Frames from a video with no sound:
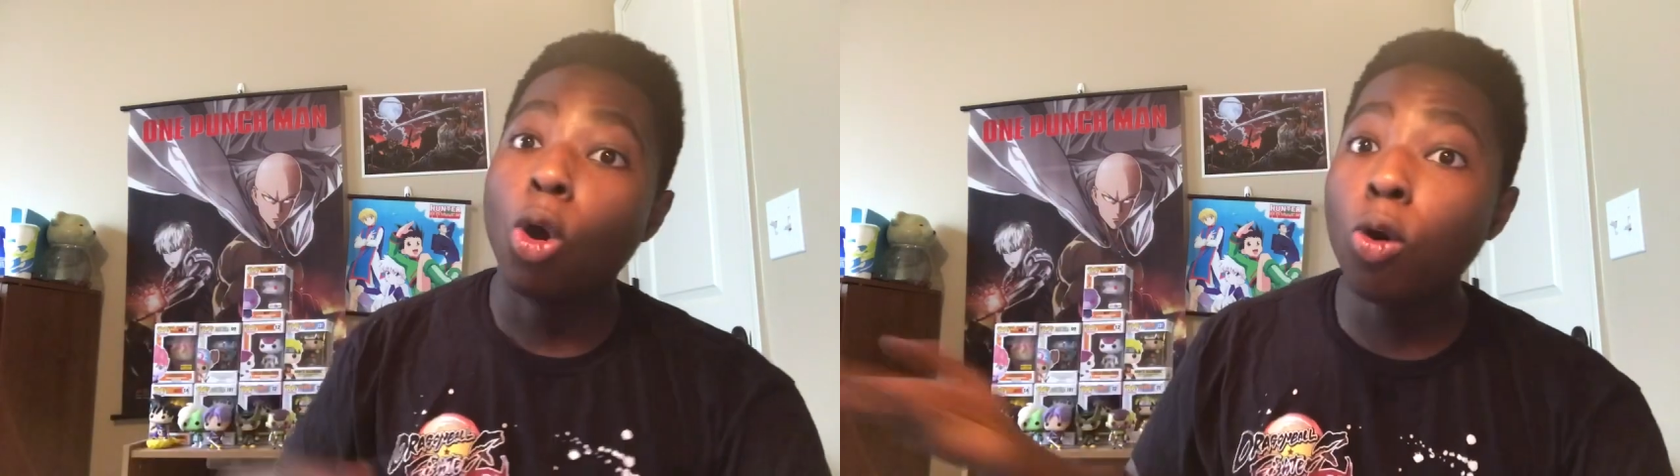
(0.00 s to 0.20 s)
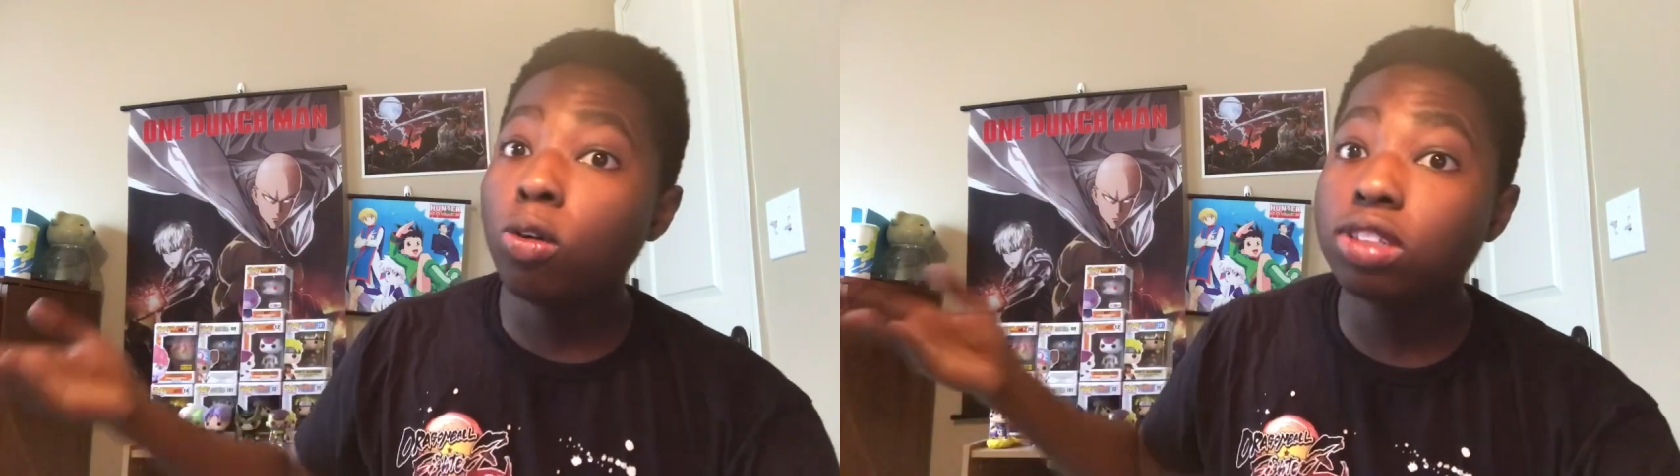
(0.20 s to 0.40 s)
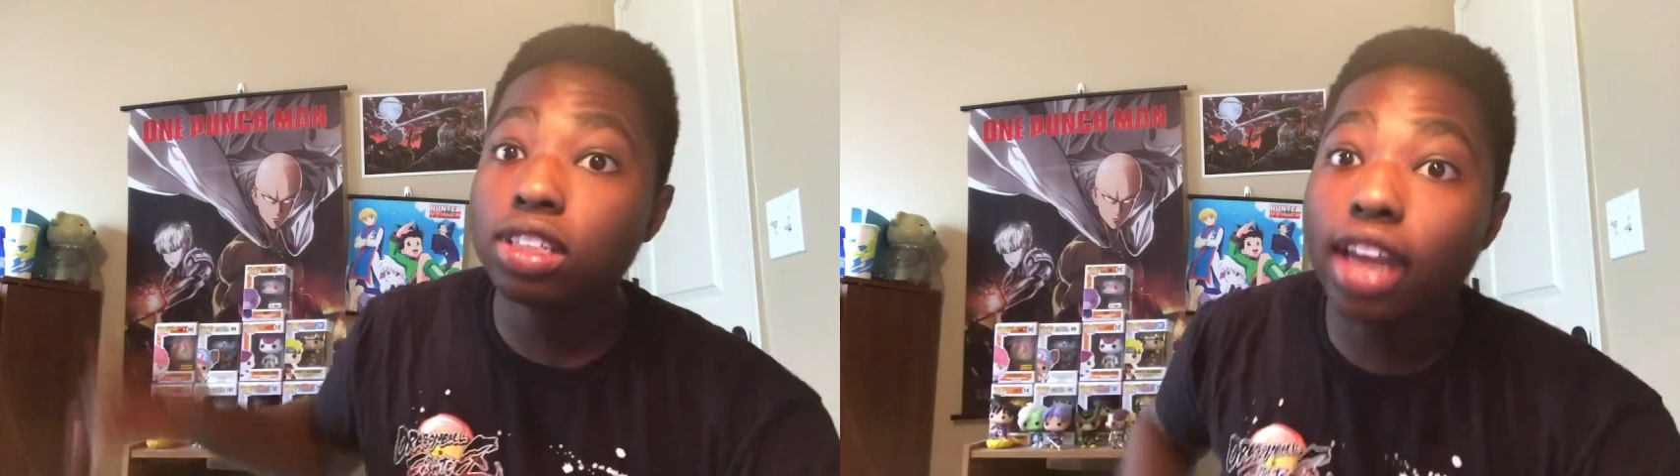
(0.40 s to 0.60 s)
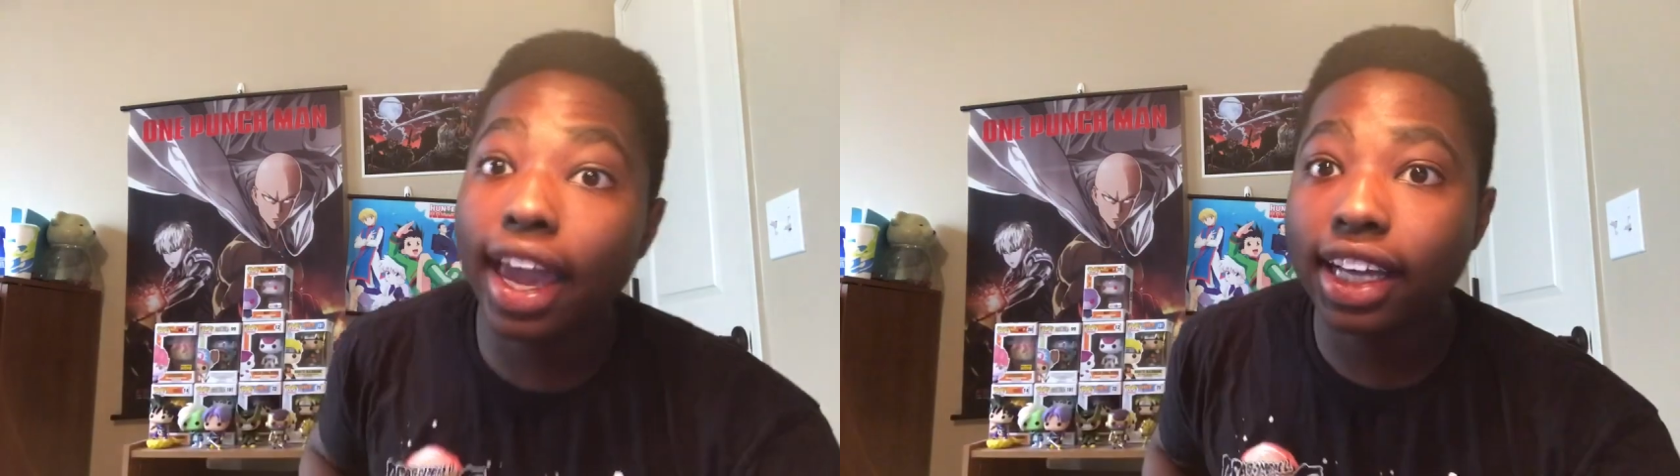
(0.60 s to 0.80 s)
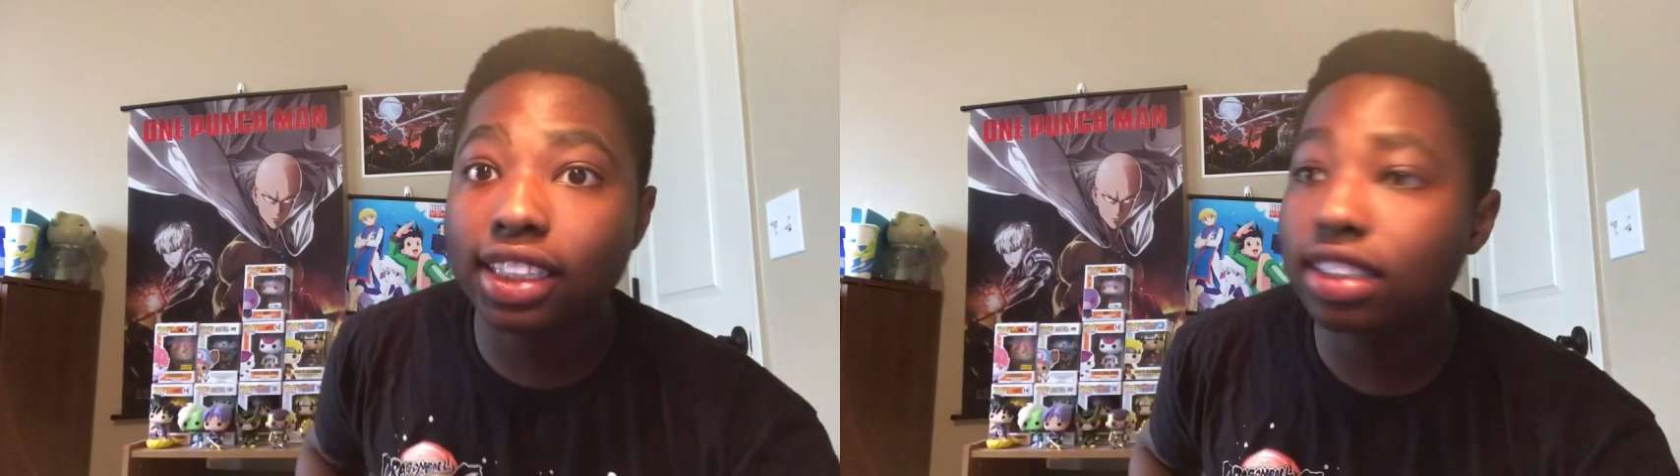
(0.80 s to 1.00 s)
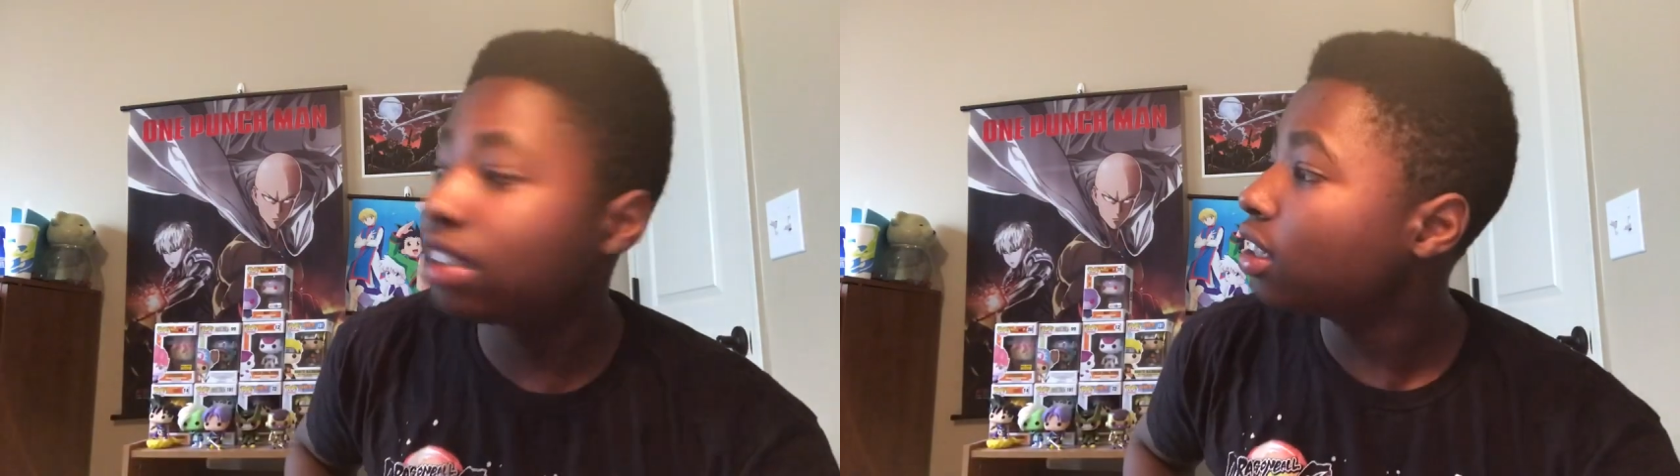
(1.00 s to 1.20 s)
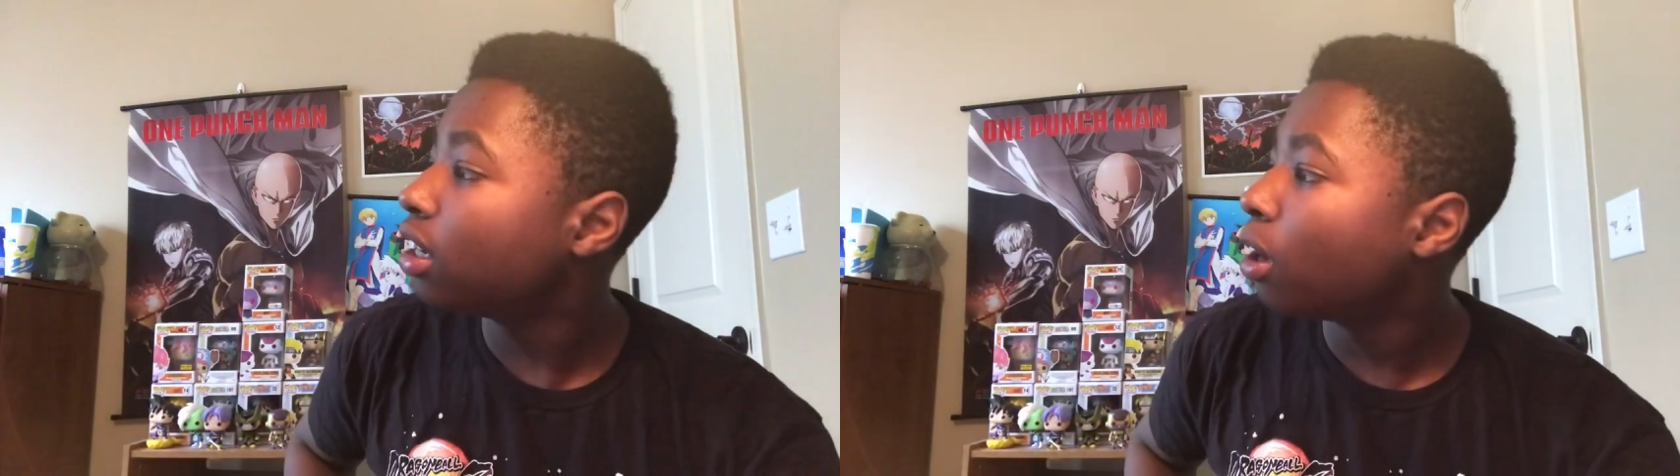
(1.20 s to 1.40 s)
Who's next?